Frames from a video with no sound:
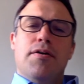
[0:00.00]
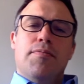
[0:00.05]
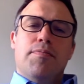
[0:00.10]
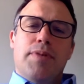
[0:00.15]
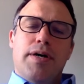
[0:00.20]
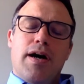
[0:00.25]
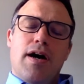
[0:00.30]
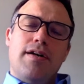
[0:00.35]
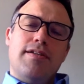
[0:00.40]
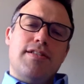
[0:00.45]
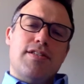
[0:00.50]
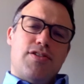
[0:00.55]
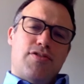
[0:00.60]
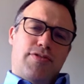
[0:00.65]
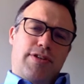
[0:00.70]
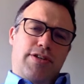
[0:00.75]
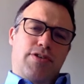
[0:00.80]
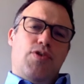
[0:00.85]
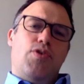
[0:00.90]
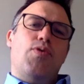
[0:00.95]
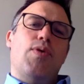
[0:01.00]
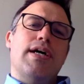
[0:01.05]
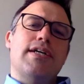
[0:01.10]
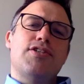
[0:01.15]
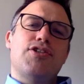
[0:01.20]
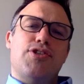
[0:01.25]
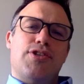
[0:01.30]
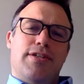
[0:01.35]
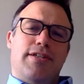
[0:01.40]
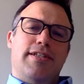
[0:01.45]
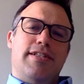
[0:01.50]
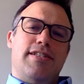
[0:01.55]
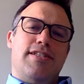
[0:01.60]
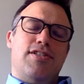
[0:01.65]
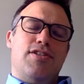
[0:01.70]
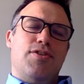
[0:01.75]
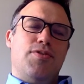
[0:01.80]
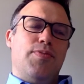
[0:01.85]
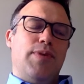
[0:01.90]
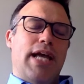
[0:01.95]
But answering your question is
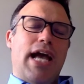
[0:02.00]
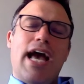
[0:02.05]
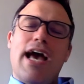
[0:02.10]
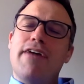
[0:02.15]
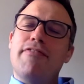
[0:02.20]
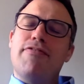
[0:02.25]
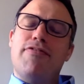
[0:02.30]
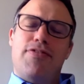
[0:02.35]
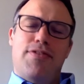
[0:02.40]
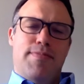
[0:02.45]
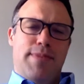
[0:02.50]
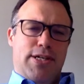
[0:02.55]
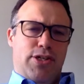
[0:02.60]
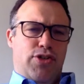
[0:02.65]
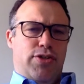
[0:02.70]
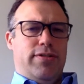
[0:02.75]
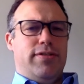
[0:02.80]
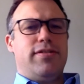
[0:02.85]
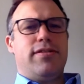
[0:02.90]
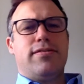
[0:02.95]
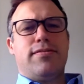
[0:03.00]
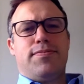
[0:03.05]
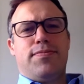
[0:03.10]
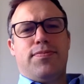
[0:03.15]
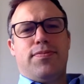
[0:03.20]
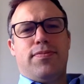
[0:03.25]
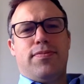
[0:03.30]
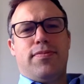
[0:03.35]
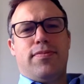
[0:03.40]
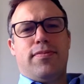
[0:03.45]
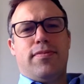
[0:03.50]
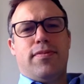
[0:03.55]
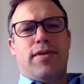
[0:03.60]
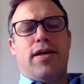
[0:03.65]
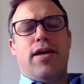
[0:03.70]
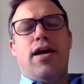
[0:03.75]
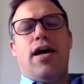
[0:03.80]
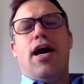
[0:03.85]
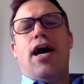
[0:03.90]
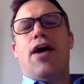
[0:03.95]
that we have the measures
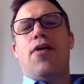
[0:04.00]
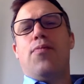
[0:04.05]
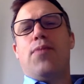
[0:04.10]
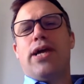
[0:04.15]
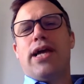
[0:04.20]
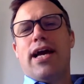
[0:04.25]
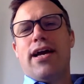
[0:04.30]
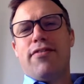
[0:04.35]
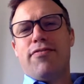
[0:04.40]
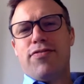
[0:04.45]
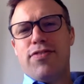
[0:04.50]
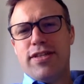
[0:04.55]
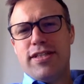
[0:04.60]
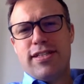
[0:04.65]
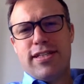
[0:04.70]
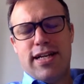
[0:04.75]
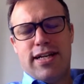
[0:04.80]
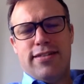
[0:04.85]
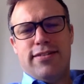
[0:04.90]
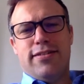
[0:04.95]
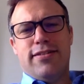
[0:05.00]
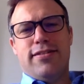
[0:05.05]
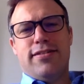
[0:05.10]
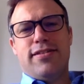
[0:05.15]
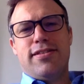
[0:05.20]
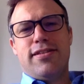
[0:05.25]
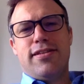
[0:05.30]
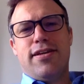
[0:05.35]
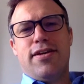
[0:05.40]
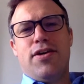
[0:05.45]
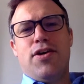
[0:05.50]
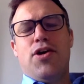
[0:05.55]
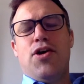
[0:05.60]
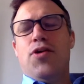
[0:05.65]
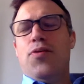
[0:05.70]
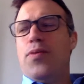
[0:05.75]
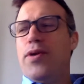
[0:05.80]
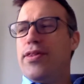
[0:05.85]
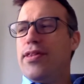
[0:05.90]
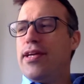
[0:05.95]
and we have the standards.
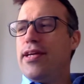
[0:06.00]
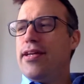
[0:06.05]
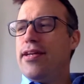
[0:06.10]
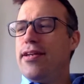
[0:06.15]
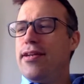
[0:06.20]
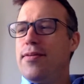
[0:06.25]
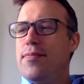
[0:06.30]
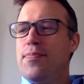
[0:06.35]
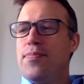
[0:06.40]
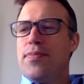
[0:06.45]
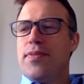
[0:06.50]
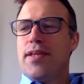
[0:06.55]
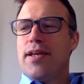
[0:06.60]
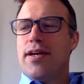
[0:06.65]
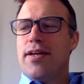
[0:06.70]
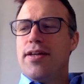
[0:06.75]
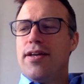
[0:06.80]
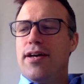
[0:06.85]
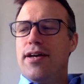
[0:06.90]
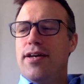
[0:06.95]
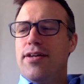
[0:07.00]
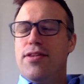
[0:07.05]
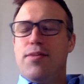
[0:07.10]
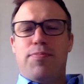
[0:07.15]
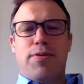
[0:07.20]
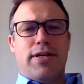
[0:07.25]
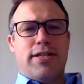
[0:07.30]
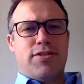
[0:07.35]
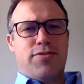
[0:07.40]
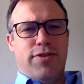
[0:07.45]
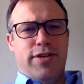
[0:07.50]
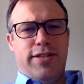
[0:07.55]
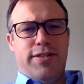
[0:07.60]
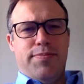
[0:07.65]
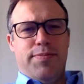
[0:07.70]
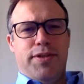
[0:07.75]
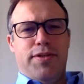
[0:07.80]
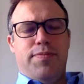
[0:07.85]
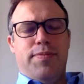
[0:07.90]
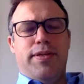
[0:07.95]
Within the press freedom
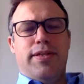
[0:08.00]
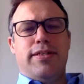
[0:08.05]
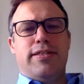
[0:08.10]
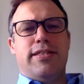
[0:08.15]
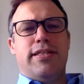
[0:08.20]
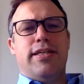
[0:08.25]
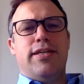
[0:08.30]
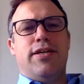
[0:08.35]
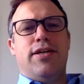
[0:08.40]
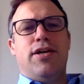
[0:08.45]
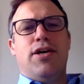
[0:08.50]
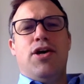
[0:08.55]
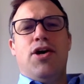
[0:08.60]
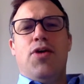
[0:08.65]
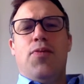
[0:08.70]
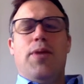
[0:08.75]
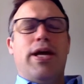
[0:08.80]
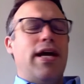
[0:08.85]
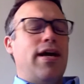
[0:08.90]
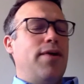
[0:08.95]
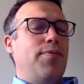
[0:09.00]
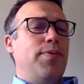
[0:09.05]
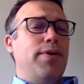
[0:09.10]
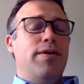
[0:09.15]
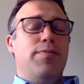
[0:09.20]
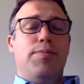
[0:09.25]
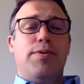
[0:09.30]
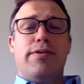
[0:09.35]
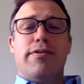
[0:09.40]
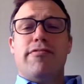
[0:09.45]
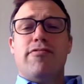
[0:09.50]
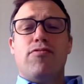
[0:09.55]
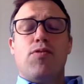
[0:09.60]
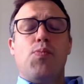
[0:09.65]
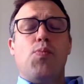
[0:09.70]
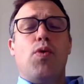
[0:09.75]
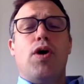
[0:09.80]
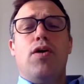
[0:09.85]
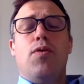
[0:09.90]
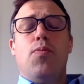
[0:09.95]
community, we're
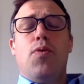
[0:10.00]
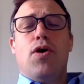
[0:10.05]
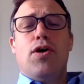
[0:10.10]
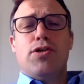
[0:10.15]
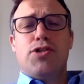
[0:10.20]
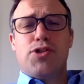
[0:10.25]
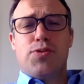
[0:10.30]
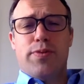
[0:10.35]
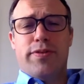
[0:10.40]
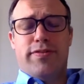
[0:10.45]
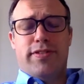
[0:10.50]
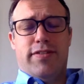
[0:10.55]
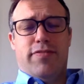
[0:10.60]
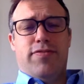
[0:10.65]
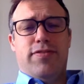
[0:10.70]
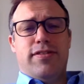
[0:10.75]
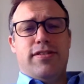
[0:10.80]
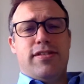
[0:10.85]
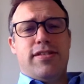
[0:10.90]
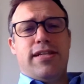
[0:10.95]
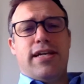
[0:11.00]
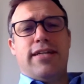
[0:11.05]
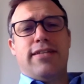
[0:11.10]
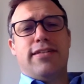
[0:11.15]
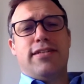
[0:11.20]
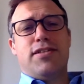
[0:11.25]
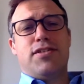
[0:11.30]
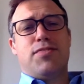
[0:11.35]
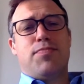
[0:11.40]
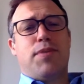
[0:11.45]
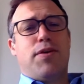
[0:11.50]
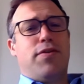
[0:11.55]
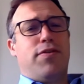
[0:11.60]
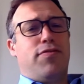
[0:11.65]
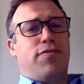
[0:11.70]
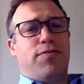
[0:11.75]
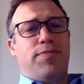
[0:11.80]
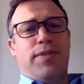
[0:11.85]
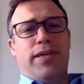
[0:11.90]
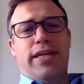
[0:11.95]
awash with different standards, both
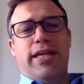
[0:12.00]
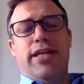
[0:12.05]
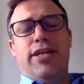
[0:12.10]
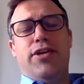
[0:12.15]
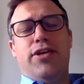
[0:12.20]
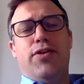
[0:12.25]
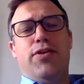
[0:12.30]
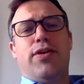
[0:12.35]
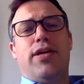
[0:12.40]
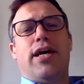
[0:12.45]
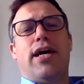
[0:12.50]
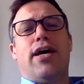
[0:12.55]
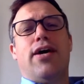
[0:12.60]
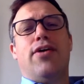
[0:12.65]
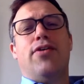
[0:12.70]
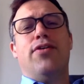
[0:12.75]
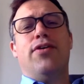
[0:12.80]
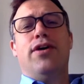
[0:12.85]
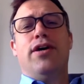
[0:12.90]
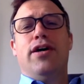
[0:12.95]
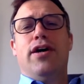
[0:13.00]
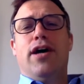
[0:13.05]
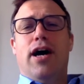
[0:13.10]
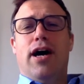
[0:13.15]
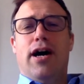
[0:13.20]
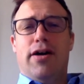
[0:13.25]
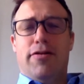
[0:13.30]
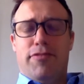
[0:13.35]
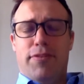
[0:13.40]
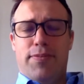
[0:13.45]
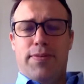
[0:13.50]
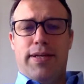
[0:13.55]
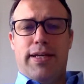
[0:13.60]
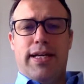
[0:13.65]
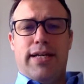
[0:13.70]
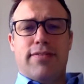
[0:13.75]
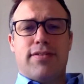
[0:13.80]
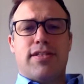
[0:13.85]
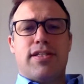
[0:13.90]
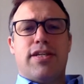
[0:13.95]
from the EU now, from the
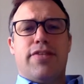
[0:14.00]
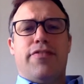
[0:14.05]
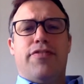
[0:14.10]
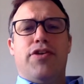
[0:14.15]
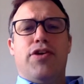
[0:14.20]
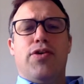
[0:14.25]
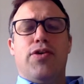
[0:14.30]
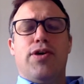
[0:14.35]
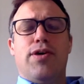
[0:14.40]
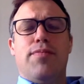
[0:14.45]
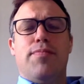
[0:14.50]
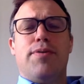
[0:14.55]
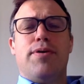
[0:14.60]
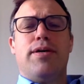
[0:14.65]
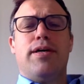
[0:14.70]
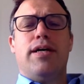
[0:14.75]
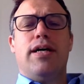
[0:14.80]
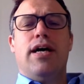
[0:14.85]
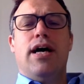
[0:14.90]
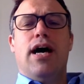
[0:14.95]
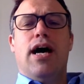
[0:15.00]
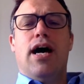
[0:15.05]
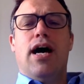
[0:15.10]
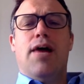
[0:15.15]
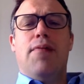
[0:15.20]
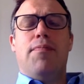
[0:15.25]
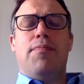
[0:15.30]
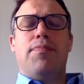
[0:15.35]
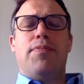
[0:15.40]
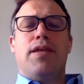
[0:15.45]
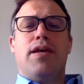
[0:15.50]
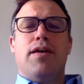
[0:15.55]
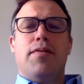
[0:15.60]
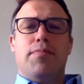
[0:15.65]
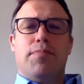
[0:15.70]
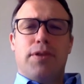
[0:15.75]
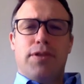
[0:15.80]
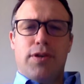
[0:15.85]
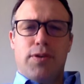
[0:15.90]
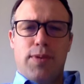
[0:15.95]
Council of Europe.
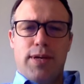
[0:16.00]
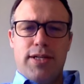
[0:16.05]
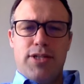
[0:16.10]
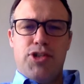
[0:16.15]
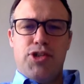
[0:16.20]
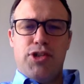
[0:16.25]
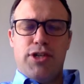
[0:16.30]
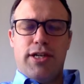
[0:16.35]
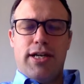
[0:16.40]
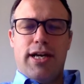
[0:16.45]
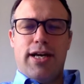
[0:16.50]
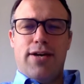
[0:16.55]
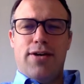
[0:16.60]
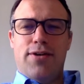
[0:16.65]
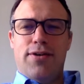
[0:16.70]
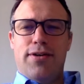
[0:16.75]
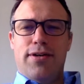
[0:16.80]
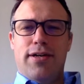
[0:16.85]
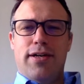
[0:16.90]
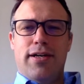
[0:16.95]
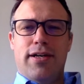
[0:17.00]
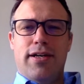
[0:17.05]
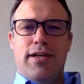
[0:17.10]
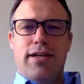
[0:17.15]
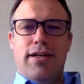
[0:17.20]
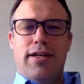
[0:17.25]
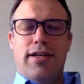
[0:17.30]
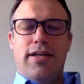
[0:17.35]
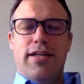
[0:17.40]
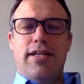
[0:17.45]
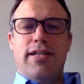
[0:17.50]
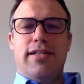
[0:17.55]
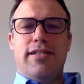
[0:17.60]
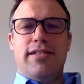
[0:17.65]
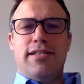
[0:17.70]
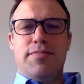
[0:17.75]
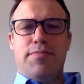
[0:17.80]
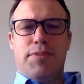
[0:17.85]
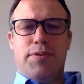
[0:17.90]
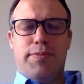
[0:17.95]
But the question now is
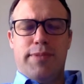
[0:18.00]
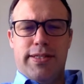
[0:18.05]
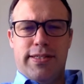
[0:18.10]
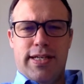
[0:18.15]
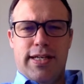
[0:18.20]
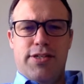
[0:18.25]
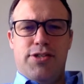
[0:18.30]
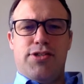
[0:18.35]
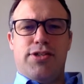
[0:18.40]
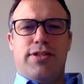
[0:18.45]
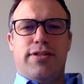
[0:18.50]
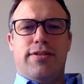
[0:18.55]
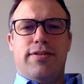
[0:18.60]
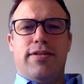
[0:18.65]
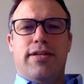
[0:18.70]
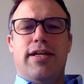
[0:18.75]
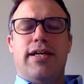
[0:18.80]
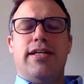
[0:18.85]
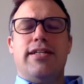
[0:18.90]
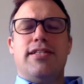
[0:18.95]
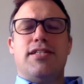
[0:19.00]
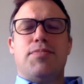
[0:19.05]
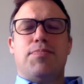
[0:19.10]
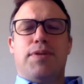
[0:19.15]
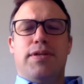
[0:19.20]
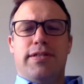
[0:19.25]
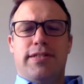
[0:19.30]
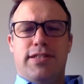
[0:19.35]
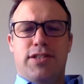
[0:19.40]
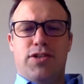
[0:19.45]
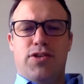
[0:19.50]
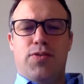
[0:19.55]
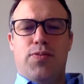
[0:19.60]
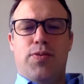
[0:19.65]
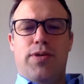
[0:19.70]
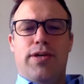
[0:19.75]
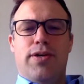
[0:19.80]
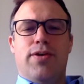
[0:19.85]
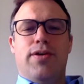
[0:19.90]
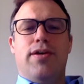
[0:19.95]
implementation. It's political
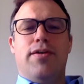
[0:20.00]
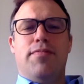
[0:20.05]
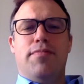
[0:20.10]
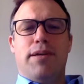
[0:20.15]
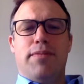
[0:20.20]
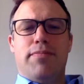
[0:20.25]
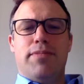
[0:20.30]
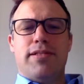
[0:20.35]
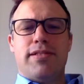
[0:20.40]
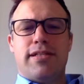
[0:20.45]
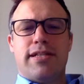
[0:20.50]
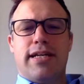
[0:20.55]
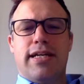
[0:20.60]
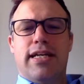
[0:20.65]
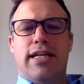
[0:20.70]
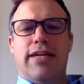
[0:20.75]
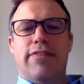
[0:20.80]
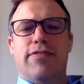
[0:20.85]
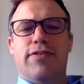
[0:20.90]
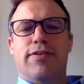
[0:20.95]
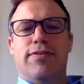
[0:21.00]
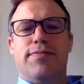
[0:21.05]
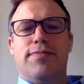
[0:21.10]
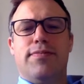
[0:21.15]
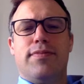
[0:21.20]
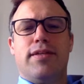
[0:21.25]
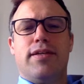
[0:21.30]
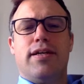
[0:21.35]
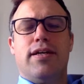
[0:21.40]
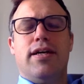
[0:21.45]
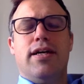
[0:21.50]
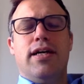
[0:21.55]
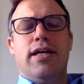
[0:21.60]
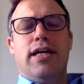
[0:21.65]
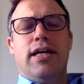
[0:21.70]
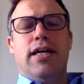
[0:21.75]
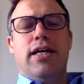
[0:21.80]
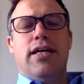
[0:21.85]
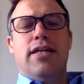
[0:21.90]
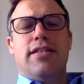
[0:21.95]
will at member state level.
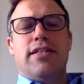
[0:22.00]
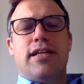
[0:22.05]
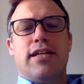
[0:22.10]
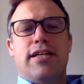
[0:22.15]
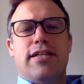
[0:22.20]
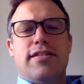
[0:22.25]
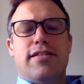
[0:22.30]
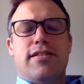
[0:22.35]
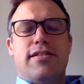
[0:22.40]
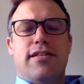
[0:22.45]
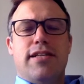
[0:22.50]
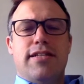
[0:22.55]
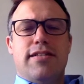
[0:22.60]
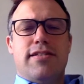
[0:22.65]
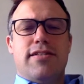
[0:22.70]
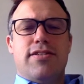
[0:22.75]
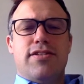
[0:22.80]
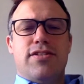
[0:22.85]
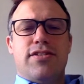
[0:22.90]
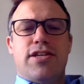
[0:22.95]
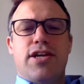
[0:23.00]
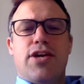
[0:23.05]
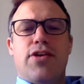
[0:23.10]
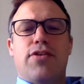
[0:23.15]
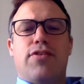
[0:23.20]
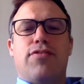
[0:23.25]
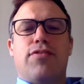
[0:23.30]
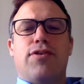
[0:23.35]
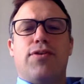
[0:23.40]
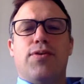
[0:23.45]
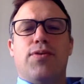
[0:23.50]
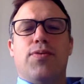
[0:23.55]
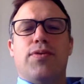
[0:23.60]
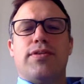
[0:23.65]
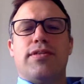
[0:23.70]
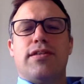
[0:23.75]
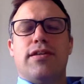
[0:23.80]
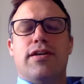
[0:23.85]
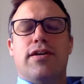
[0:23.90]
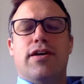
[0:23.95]
So let's just go through what
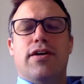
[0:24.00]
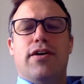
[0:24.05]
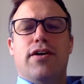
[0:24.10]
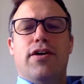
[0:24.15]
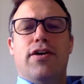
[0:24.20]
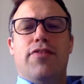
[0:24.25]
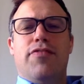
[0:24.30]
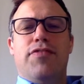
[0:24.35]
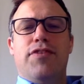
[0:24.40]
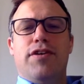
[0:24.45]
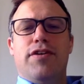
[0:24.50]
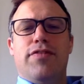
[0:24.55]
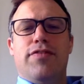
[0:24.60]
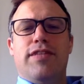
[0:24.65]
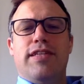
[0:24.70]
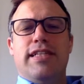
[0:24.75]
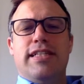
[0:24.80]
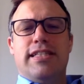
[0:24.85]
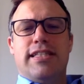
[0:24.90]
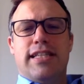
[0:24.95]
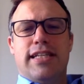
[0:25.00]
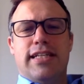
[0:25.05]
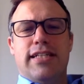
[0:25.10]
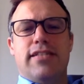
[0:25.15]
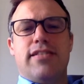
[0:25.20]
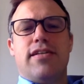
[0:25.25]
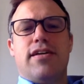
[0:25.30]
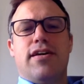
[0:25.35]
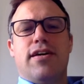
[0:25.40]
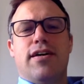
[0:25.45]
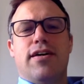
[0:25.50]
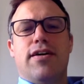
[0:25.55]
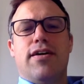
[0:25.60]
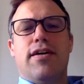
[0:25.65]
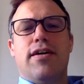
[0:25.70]
a few of these things are.